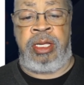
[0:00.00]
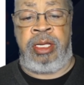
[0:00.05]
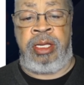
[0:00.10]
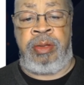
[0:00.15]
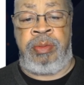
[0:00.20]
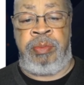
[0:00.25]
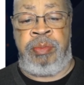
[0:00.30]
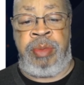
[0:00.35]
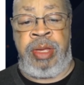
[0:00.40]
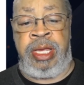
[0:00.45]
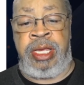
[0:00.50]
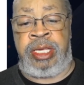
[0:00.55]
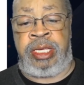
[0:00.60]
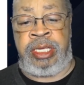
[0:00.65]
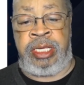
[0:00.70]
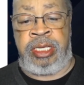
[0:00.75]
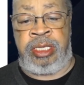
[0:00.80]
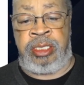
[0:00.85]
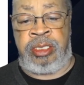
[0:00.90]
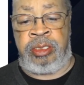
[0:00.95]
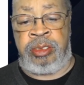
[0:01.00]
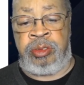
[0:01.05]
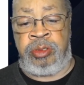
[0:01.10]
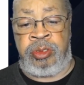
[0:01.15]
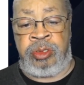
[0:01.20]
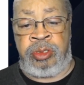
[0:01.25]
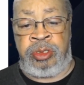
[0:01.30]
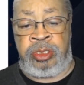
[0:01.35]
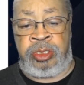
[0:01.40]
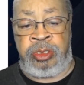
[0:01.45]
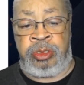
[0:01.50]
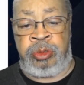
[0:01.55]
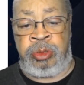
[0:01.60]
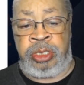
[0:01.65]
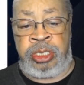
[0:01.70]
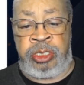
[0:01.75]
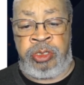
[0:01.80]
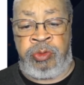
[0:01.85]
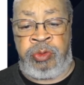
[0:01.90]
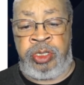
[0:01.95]
making, doing
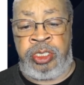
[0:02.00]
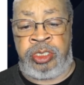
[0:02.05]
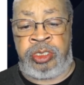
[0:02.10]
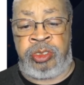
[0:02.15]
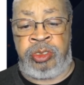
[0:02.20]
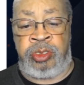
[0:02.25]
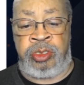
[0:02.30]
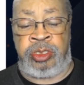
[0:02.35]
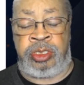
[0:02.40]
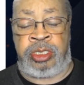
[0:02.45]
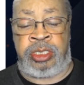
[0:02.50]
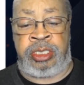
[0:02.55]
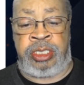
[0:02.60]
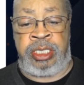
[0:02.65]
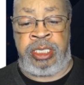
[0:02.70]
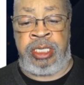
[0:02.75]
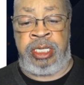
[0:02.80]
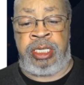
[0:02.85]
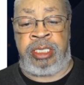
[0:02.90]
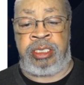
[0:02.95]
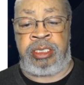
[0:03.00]
the research to get